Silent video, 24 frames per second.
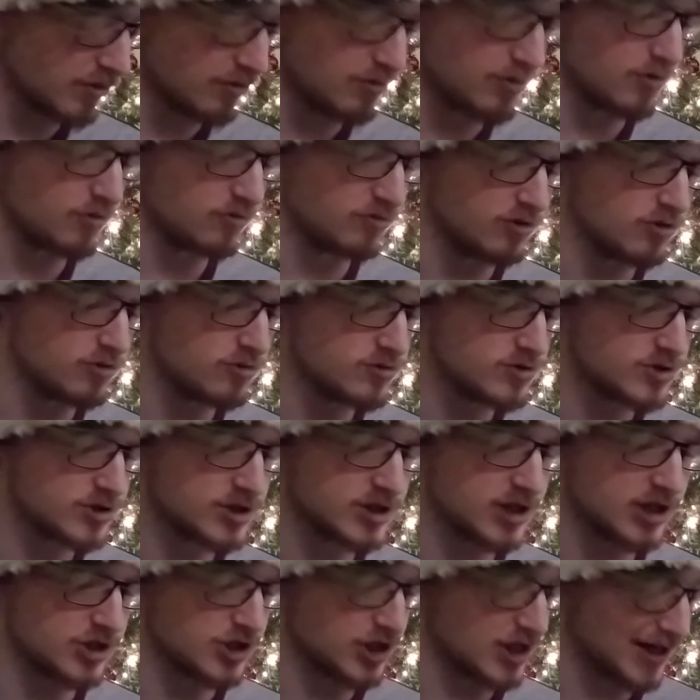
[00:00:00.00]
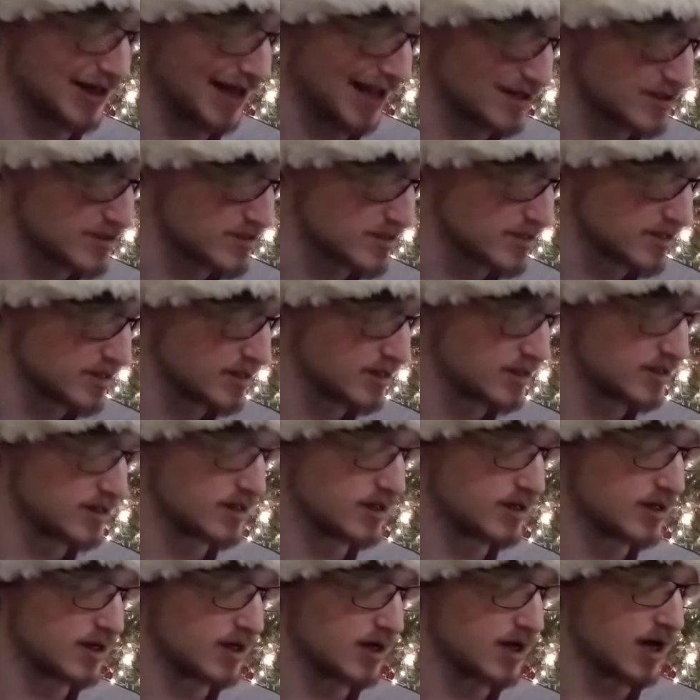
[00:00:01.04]
arose such a clatter,
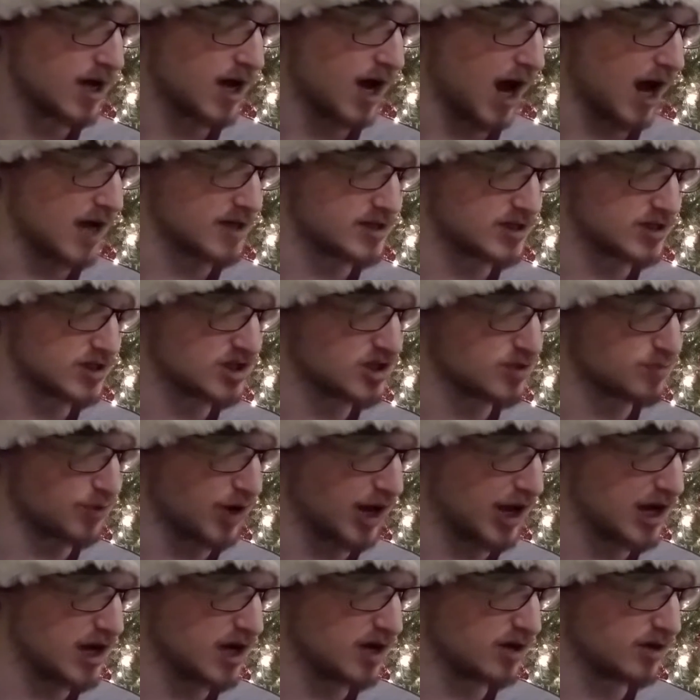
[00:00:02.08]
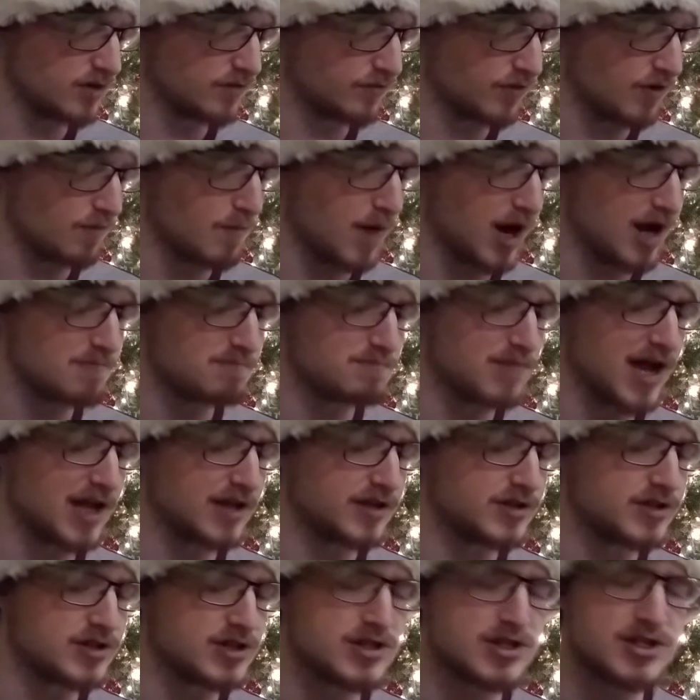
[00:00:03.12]
I sprang from my
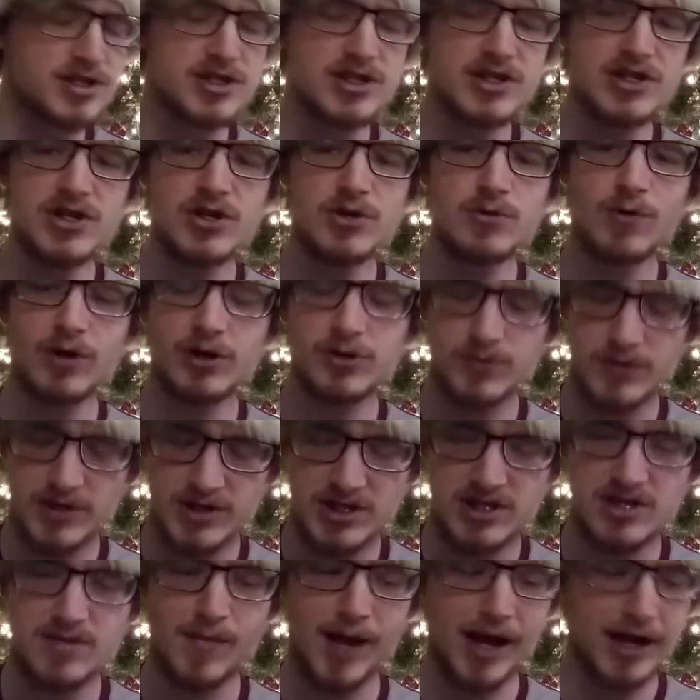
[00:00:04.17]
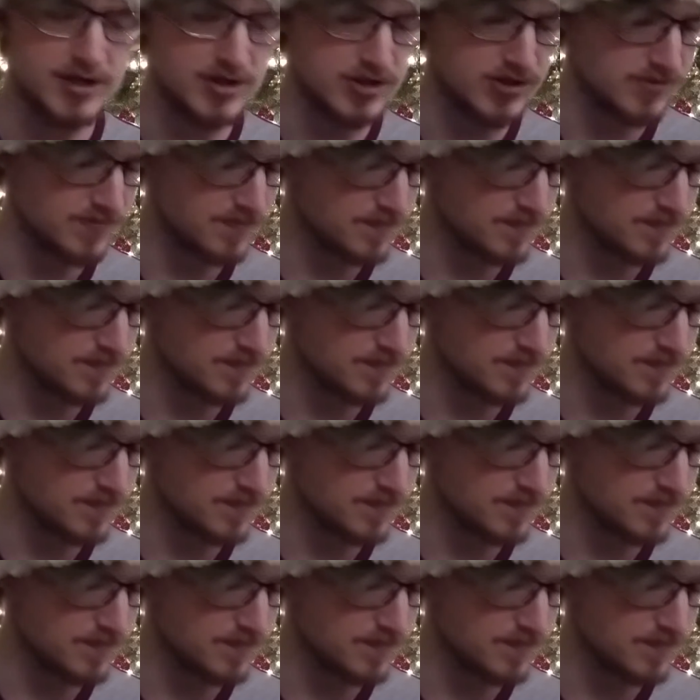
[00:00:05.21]
bed to see what was the matter.